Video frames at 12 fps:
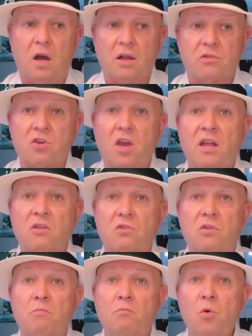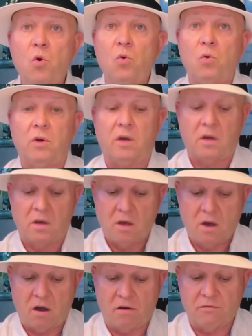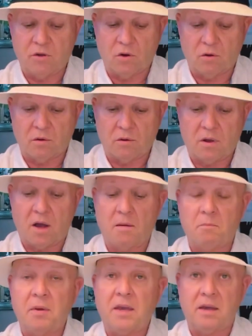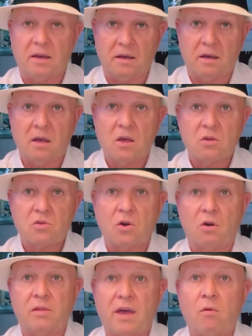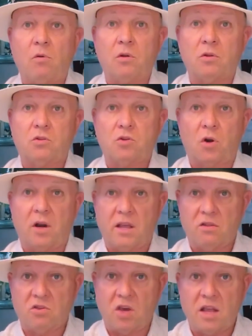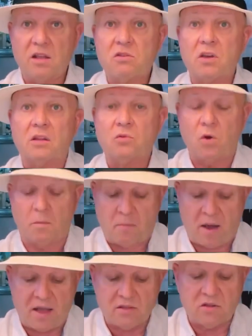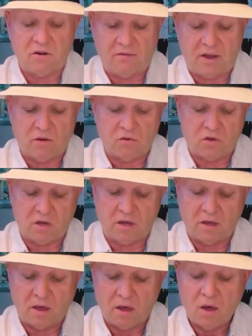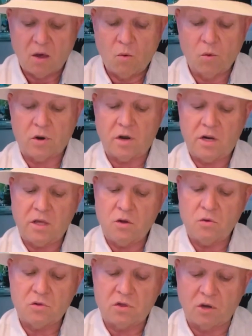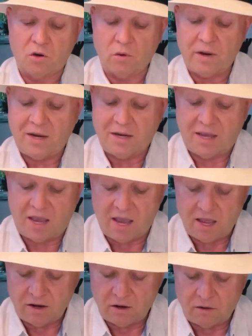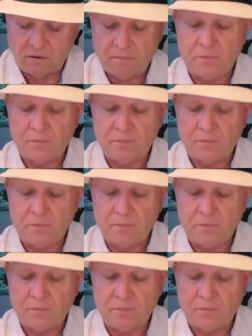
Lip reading: change the mood of your being. So that will change that to a positive energy. We're going to use the green candle